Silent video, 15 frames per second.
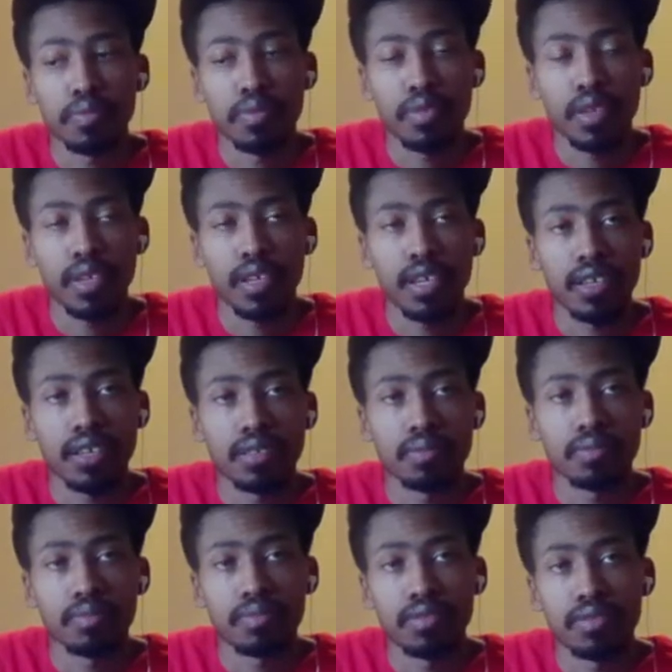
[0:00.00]
They got
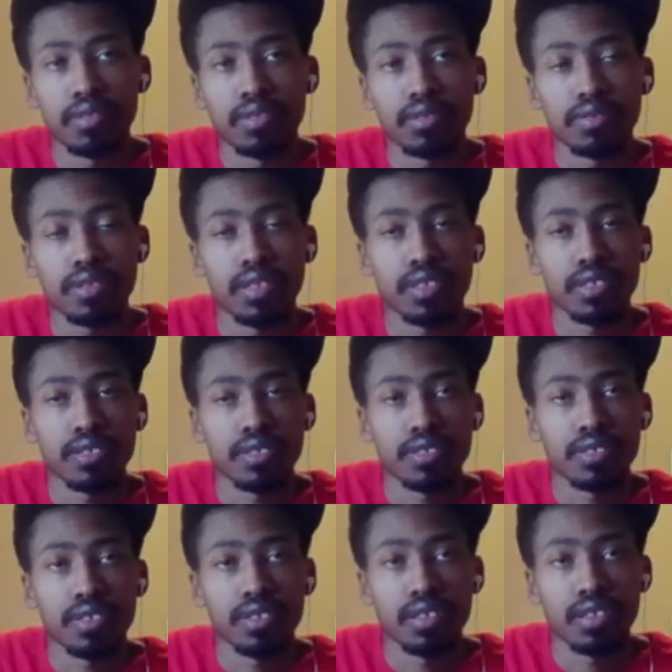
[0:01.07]
him, slated to
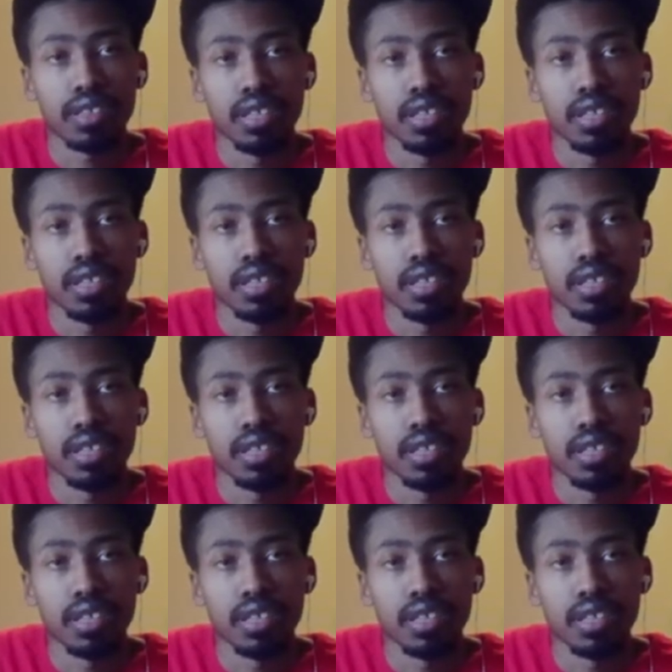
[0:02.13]
start.